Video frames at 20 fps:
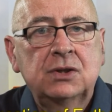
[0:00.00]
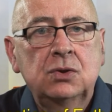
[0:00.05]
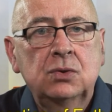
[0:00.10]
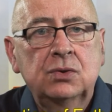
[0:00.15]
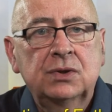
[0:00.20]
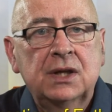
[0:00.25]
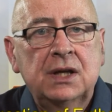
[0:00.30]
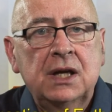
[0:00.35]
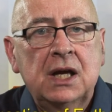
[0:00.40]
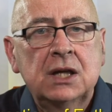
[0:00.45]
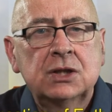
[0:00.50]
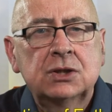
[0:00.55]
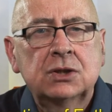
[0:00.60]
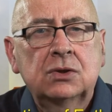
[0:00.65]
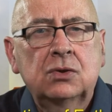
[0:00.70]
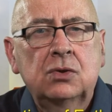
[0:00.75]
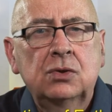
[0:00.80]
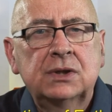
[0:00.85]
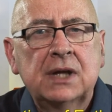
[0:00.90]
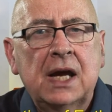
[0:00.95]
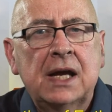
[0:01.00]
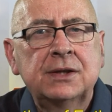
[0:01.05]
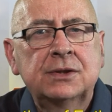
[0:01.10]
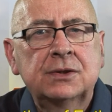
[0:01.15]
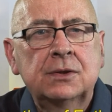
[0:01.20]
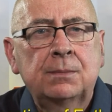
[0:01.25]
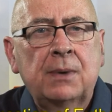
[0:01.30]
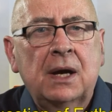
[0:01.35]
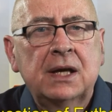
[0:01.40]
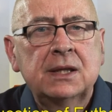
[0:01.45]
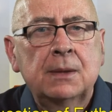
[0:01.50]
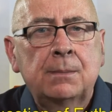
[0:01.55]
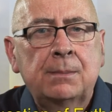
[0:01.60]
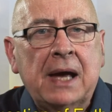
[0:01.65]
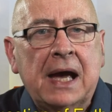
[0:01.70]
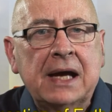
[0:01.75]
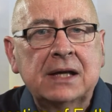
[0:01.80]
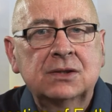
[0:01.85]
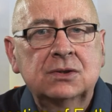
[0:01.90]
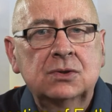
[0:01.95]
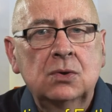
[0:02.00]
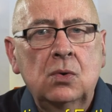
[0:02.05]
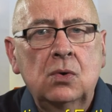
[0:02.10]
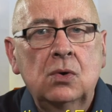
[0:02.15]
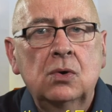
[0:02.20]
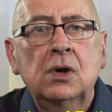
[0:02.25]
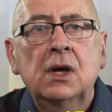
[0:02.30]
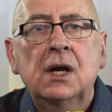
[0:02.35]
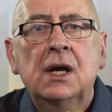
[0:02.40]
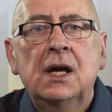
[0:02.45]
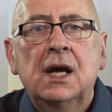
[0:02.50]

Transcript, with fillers: euthanasia could enter by the back door